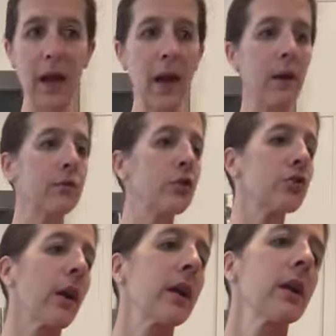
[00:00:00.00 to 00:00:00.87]
I have
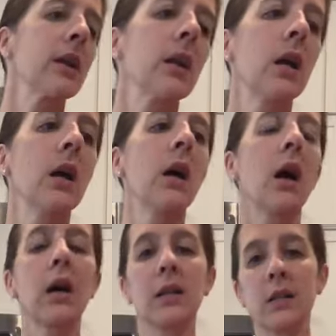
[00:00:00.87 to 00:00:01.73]
shredded,
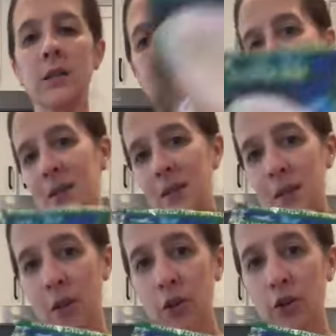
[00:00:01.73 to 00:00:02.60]

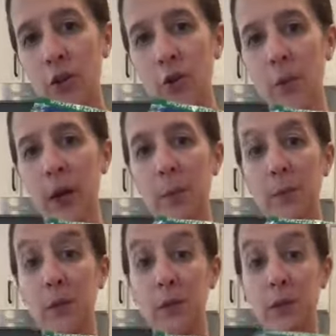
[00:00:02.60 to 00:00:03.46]
unsweetened, and I'll show you what
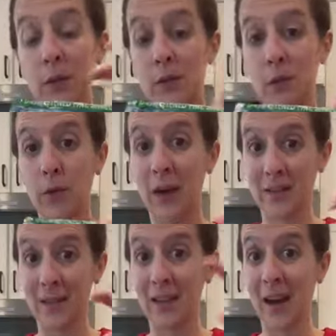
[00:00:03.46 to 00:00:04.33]
I'm using so you
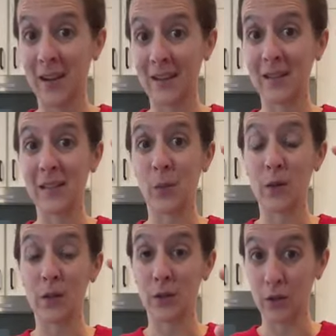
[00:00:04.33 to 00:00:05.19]
guys can kind of see
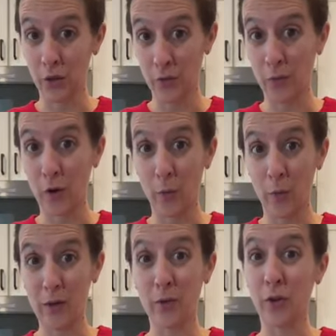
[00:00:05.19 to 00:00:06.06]
what to look for
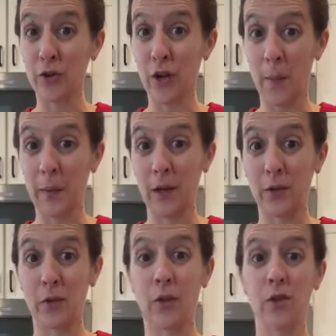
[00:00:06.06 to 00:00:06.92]
when you go shopping
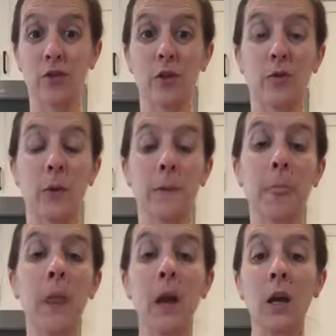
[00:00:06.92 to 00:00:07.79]
at the grocery store.
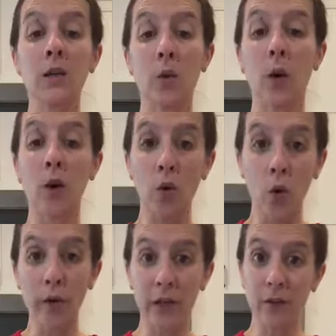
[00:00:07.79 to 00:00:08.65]
So our
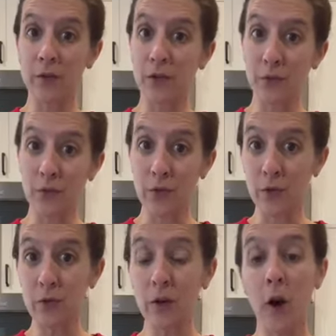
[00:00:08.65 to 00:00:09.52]
goal here is to
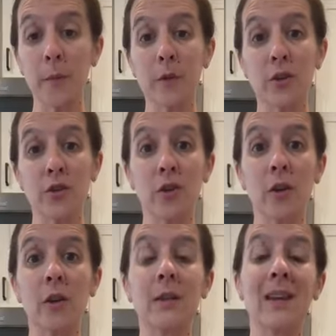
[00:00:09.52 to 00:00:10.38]
reduce carbs and
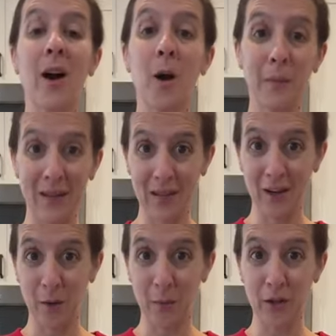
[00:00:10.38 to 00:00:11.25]
sugar to help
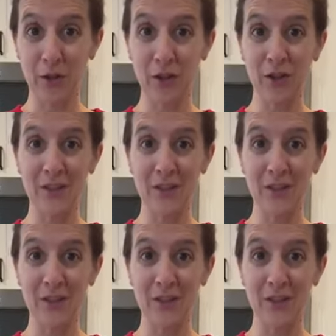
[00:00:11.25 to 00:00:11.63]
maintain our blood